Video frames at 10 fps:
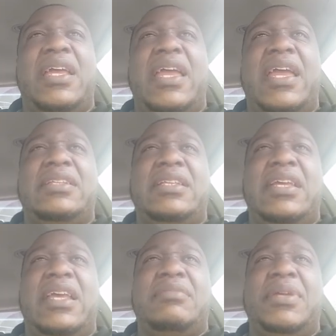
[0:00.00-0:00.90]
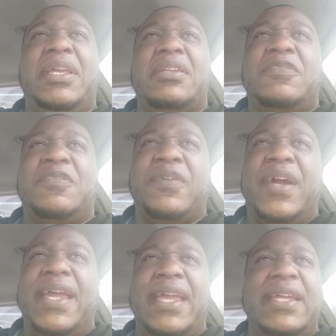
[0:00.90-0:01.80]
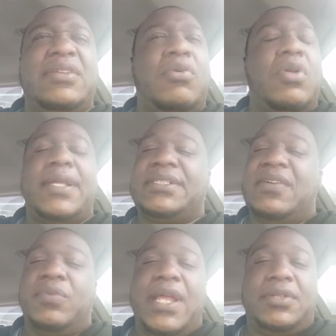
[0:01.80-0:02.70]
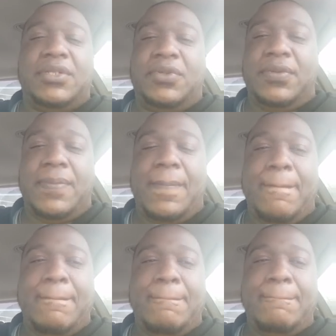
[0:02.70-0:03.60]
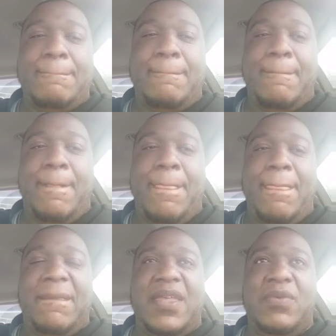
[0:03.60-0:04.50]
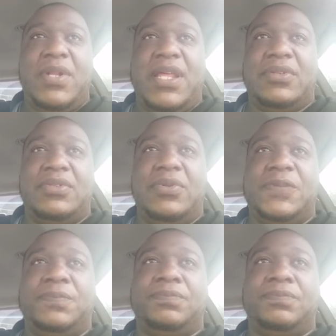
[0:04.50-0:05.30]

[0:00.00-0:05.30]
and being afraid, all that stuff went out the door. It went out the door.